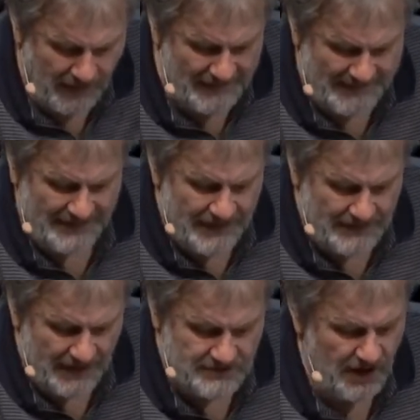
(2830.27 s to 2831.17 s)
is
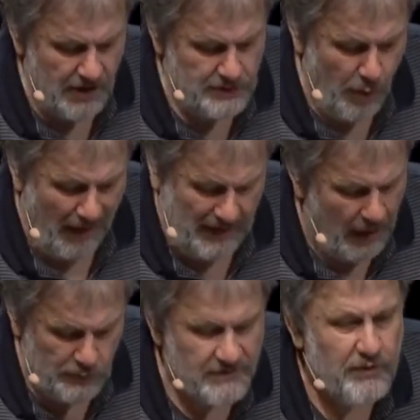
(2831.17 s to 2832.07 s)
needed to
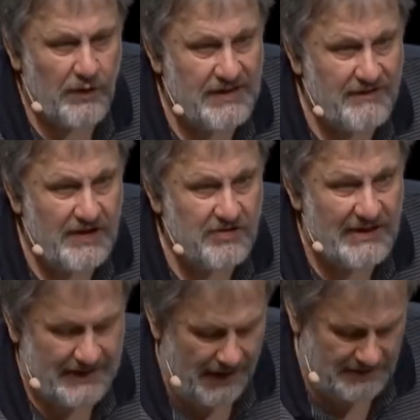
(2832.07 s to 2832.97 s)
account for
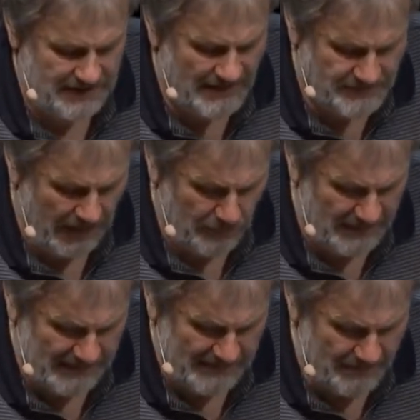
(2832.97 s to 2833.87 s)
divisions and
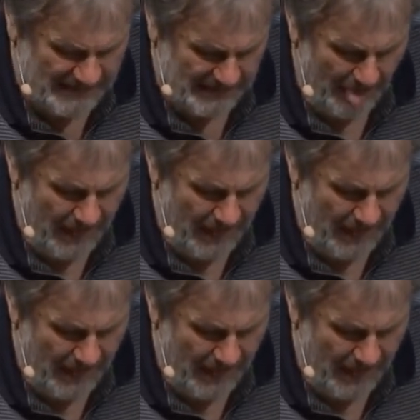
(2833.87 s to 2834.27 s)
antagonisms.